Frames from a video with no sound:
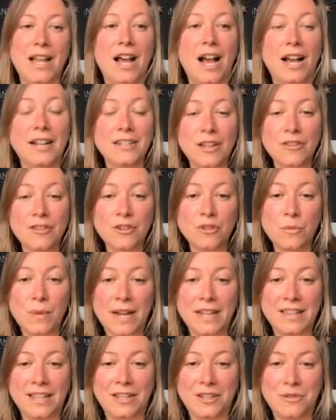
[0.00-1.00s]
Another
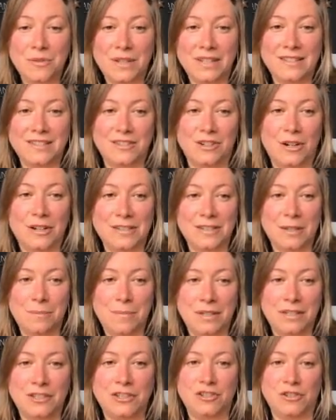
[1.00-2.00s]
way that you can start to
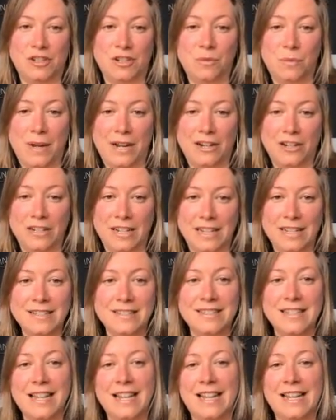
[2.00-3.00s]
build your
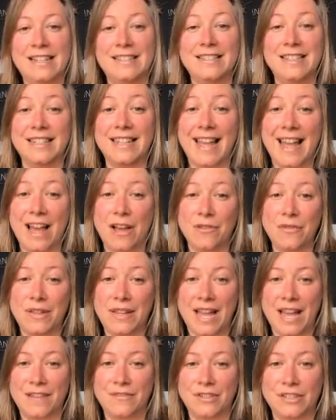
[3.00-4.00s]
awareness is to count the
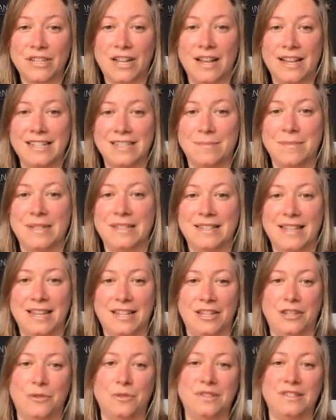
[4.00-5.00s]
advertisements that
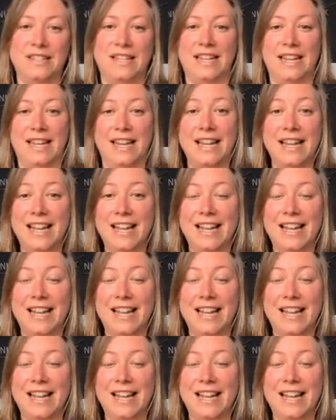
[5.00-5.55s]
you see